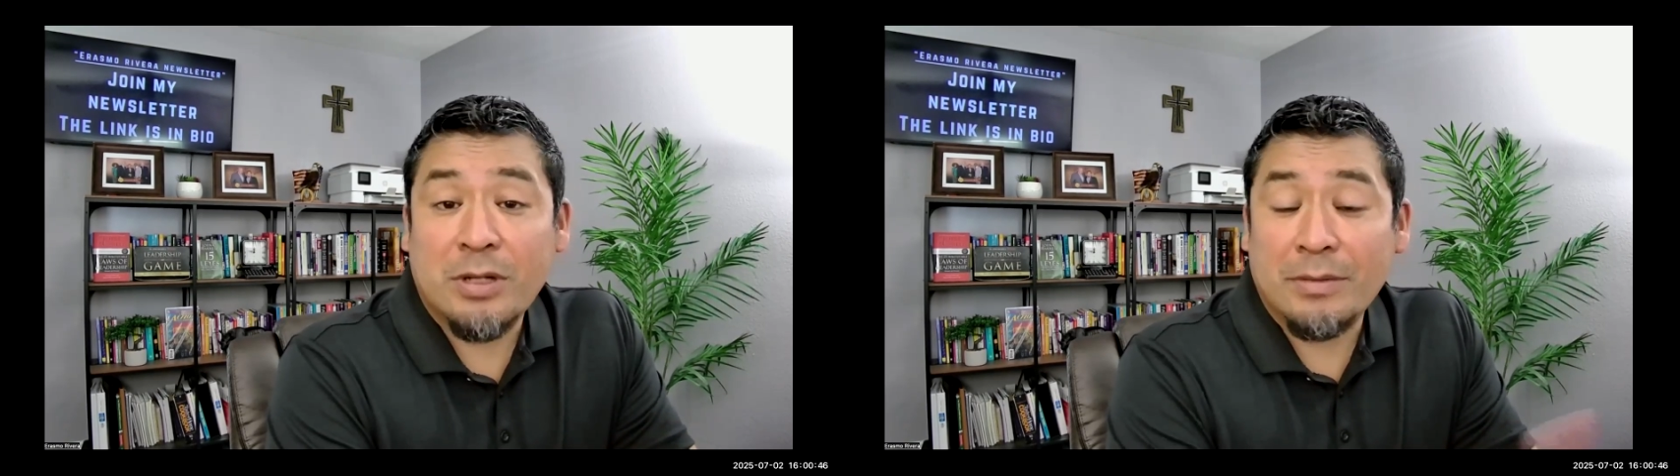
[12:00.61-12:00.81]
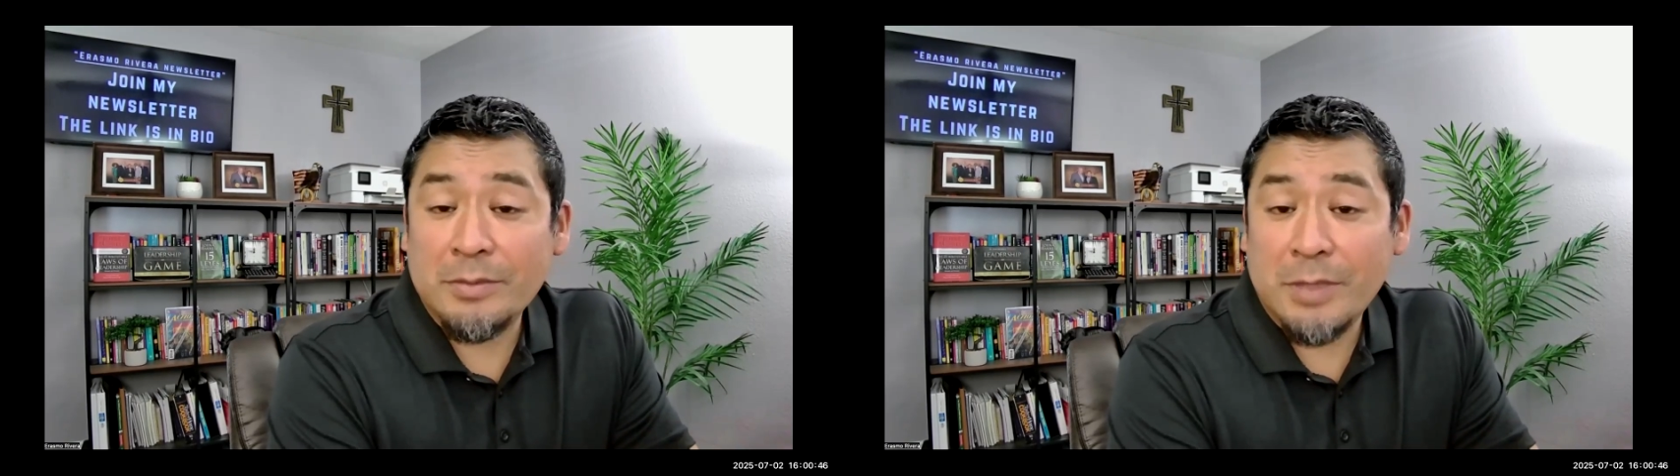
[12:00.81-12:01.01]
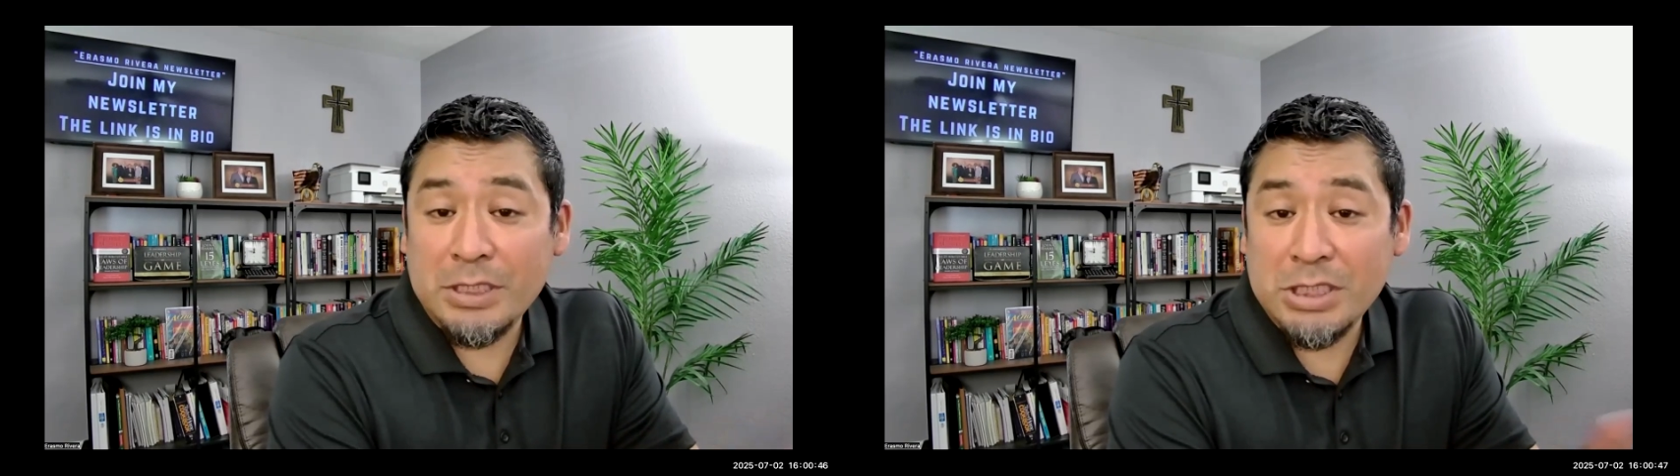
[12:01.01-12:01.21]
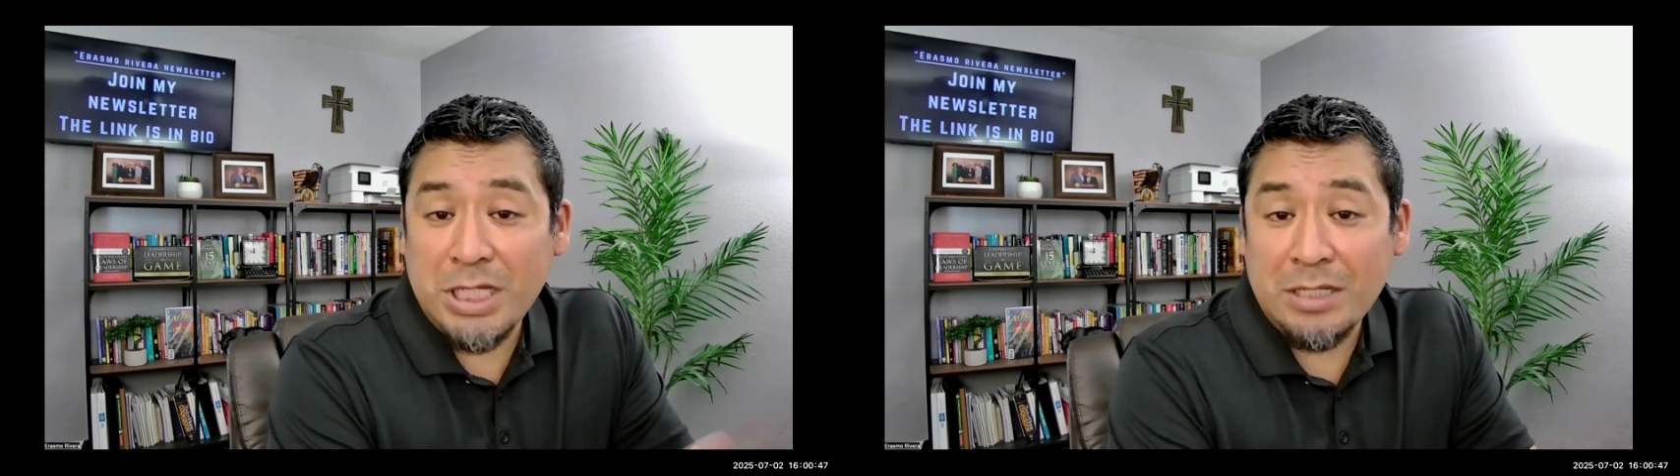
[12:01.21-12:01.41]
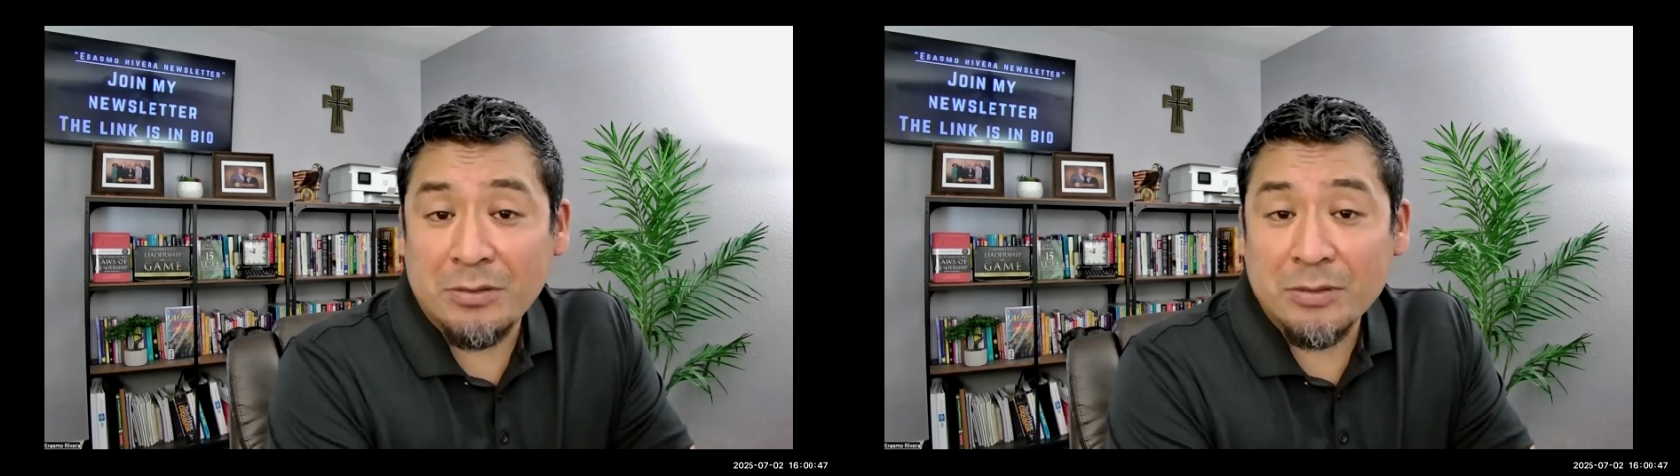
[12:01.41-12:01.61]
to my
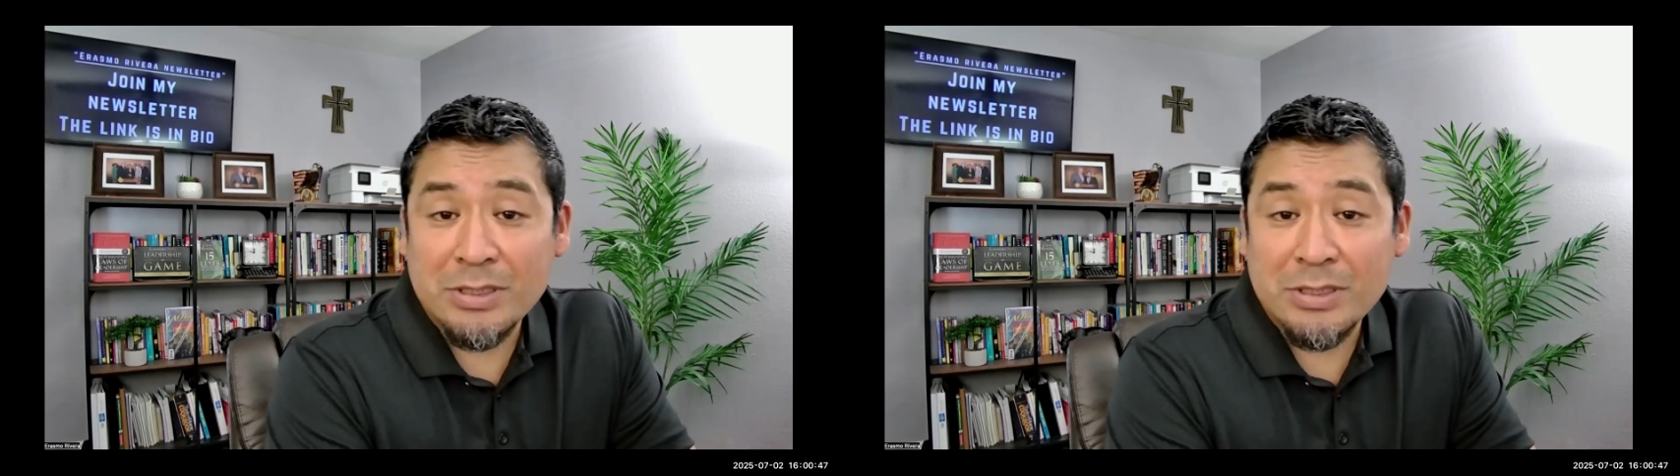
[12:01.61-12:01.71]
channel.